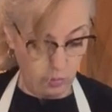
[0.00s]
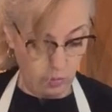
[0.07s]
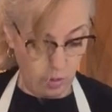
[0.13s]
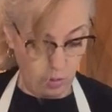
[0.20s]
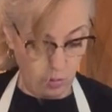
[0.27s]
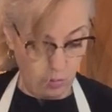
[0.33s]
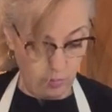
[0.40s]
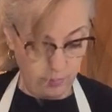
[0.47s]

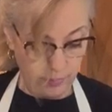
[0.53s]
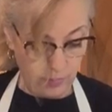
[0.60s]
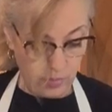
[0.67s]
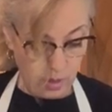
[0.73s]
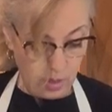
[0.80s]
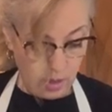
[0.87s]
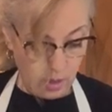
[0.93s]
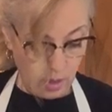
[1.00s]
know,
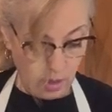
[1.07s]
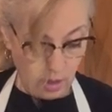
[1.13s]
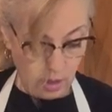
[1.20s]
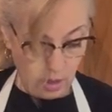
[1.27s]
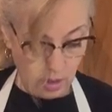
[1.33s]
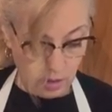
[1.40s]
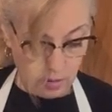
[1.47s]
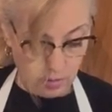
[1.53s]

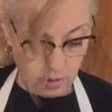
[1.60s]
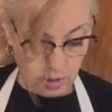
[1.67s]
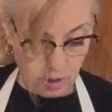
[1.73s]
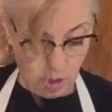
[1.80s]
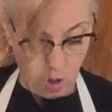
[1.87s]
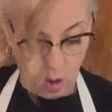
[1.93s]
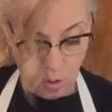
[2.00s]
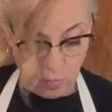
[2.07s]

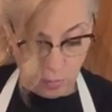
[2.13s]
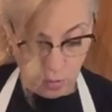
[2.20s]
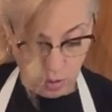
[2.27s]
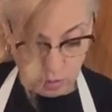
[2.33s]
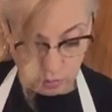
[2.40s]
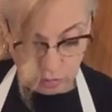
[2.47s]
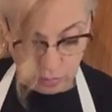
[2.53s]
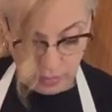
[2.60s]

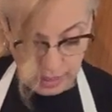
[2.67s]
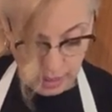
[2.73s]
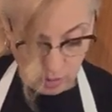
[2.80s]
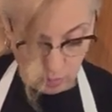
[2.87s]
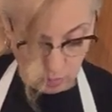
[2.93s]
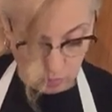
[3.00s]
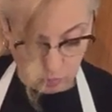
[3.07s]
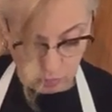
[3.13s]
homegrown
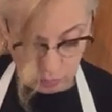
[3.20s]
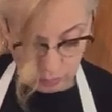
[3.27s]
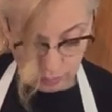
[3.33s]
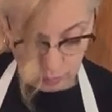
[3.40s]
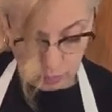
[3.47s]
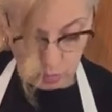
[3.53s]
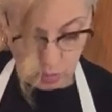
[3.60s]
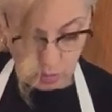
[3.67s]
tomatoes
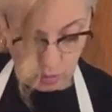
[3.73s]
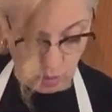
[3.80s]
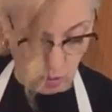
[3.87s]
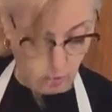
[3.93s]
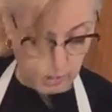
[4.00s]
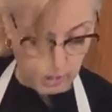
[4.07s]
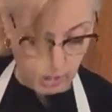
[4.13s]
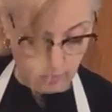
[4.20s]

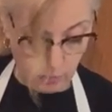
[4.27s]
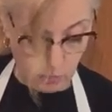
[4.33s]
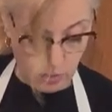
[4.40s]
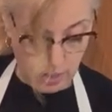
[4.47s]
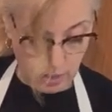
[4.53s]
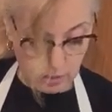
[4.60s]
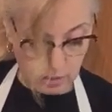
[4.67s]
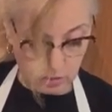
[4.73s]
only come
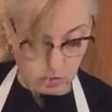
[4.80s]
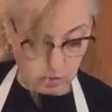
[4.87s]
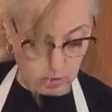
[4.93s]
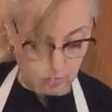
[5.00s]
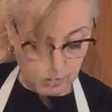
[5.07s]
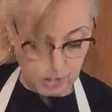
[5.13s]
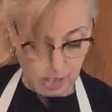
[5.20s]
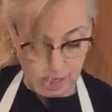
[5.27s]
around in the
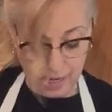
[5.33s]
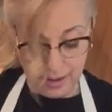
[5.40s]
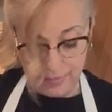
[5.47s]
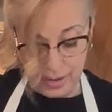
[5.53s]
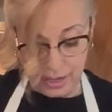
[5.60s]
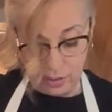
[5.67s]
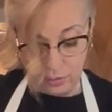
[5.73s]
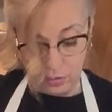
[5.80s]
summertime.
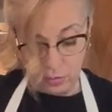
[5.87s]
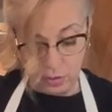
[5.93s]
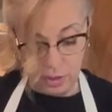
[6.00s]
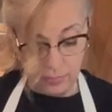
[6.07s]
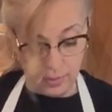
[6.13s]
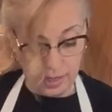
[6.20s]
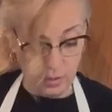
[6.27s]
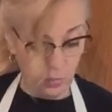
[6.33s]
I don't know
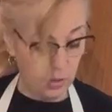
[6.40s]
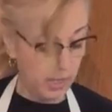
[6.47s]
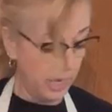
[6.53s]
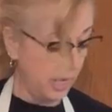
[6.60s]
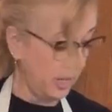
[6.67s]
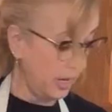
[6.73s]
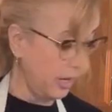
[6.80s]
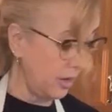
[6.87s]
anybody with a
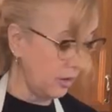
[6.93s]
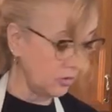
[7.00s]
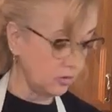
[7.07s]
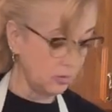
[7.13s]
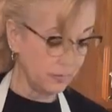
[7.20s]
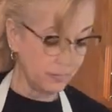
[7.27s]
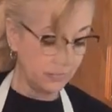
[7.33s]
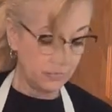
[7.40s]
hot house
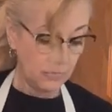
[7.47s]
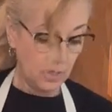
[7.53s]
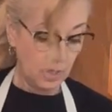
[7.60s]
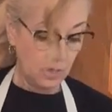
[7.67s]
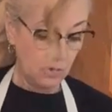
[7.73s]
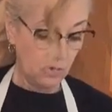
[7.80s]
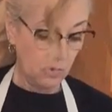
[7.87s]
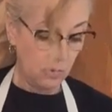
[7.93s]

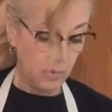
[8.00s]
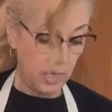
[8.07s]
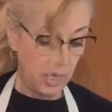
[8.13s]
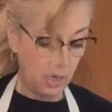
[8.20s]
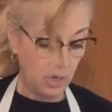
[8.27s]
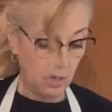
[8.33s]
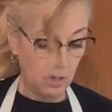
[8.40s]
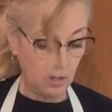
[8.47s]
to make,
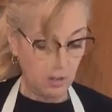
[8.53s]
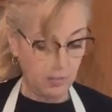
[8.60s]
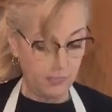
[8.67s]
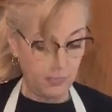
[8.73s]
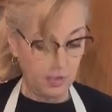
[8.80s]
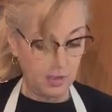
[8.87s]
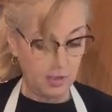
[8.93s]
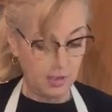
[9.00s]

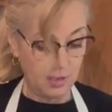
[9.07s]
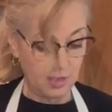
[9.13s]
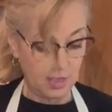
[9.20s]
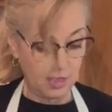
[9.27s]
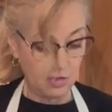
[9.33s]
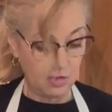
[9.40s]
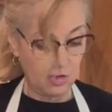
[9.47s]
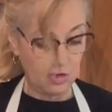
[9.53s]

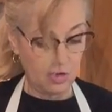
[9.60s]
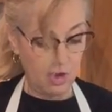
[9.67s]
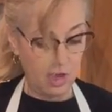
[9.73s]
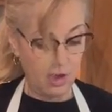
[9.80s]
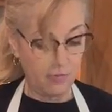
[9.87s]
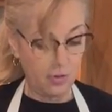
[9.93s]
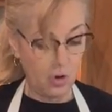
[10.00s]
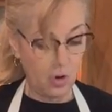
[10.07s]
to
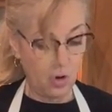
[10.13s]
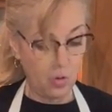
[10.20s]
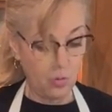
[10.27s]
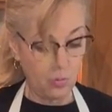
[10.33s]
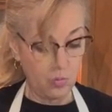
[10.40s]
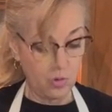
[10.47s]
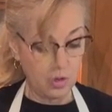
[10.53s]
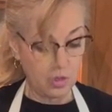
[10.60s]
have their
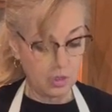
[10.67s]
own